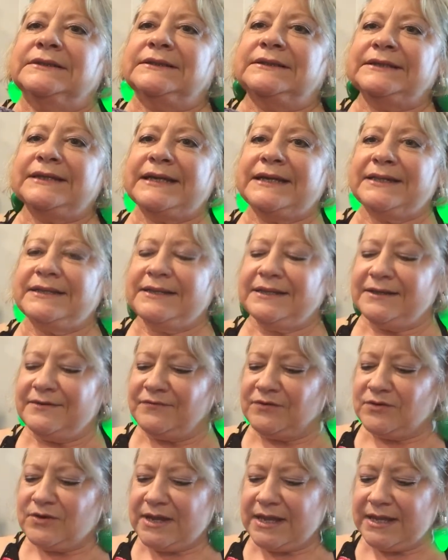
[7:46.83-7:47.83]
I can't think of
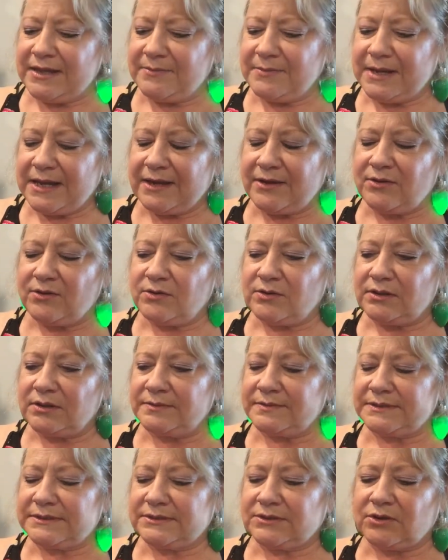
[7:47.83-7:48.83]
her name now.
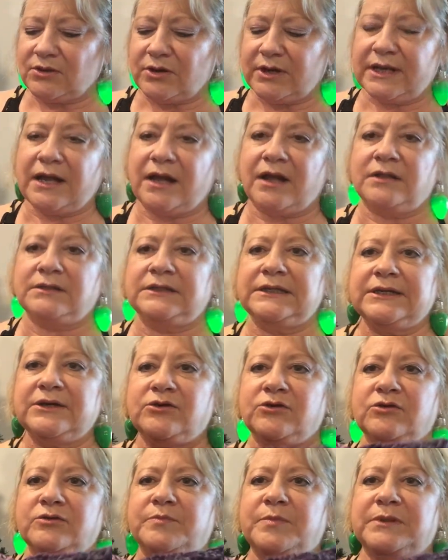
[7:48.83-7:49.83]
I'm sorry. I'll link
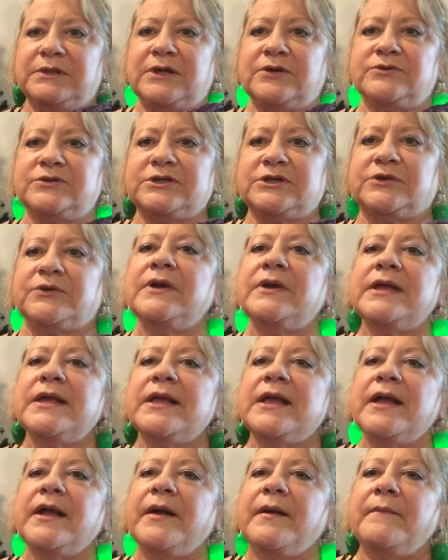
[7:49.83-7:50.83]
her below too.
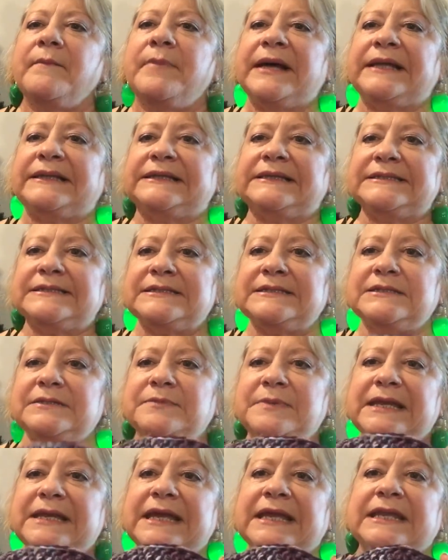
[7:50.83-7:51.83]
But this is the
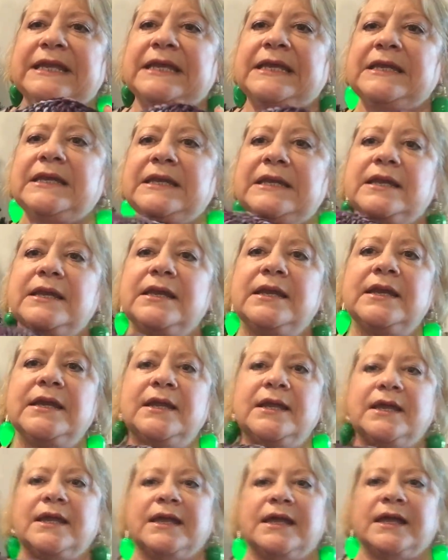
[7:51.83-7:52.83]
beginning,
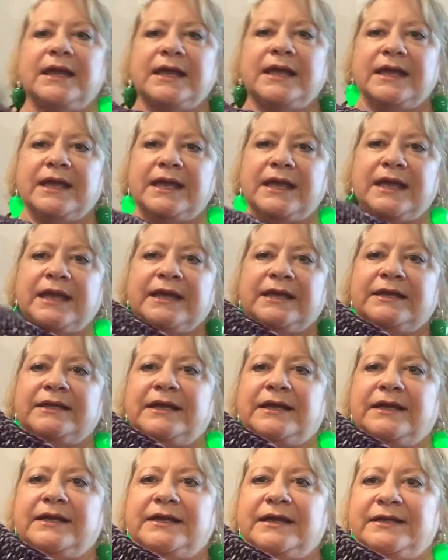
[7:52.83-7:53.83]

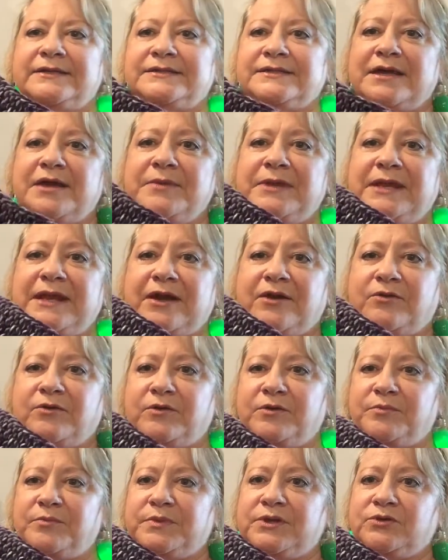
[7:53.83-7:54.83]
and it's coming
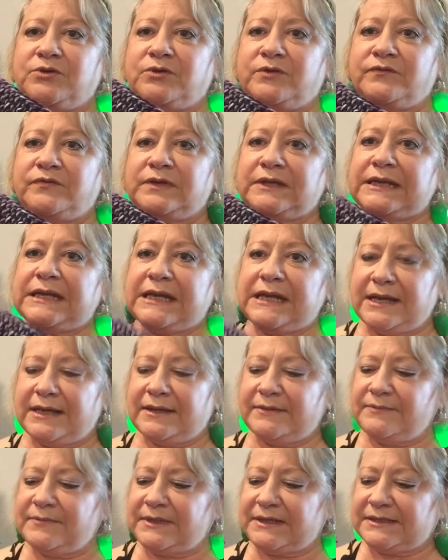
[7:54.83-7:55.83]
out beautifully.
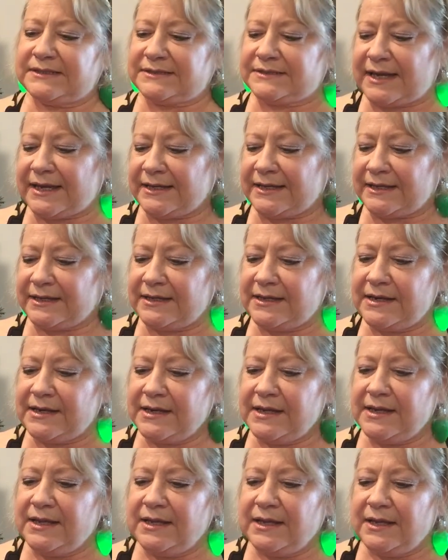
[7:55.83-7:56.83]
I'm excited.
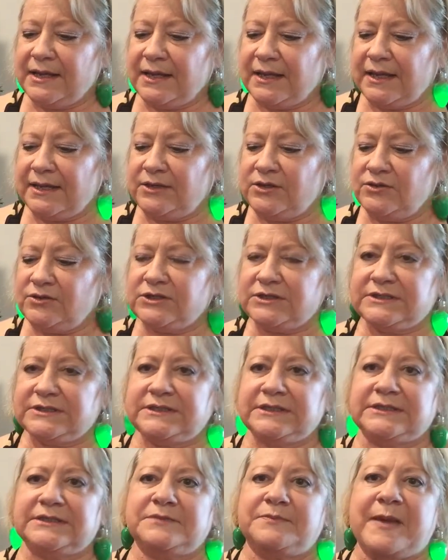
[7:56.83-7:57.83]
And you
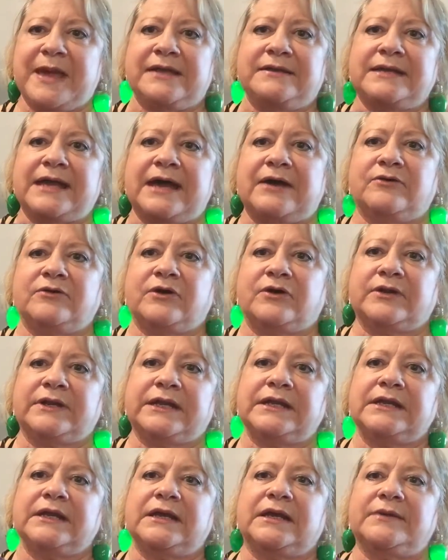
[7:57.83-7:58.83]
just expand out on
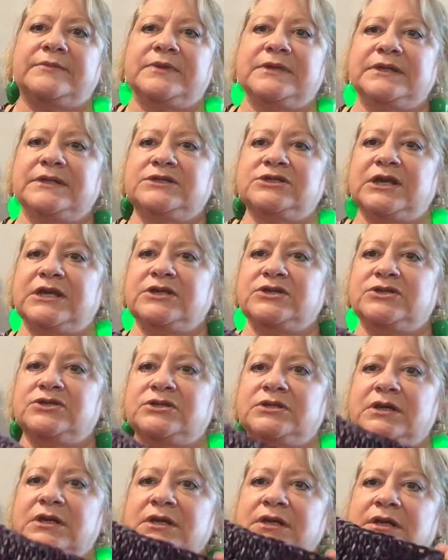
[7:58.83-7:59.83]
it. I'm going to change